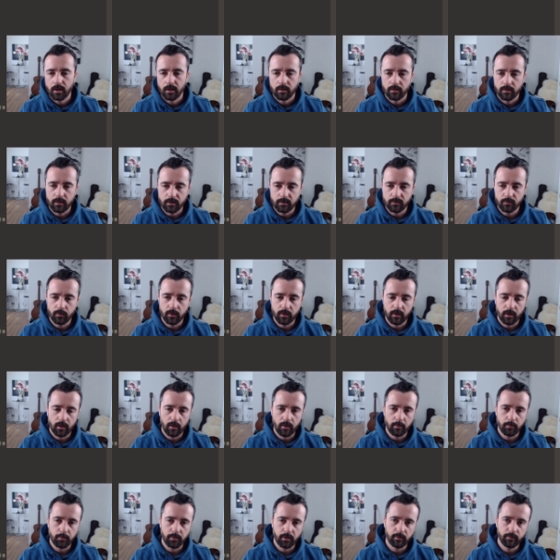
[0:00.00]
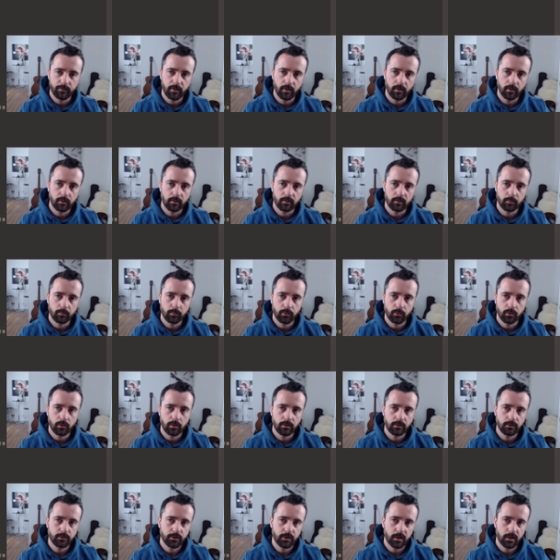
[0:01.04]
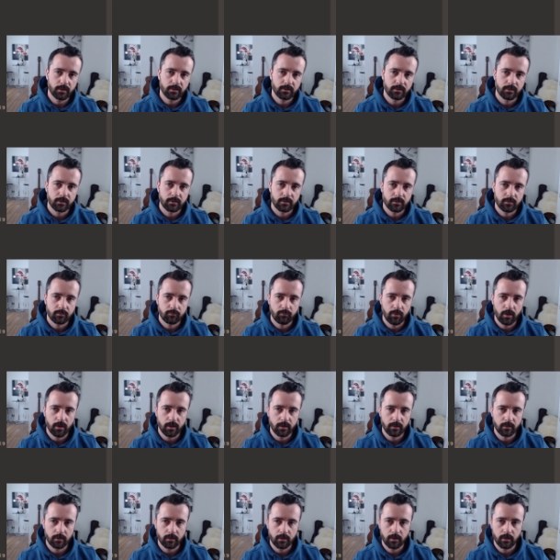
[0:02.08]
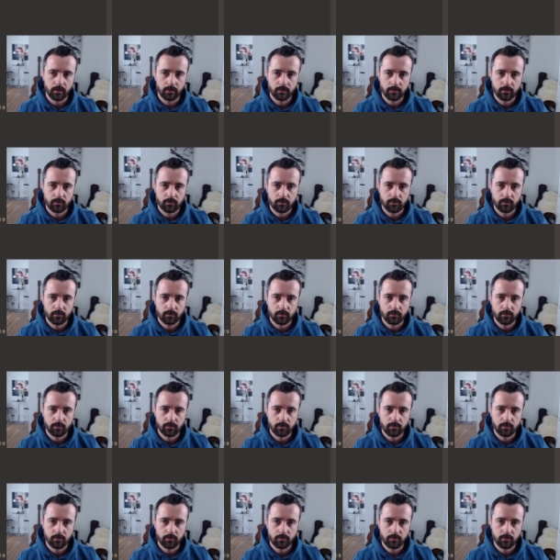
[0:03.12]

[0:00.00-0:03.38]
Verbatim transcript: This video I'm going to focus more on just running the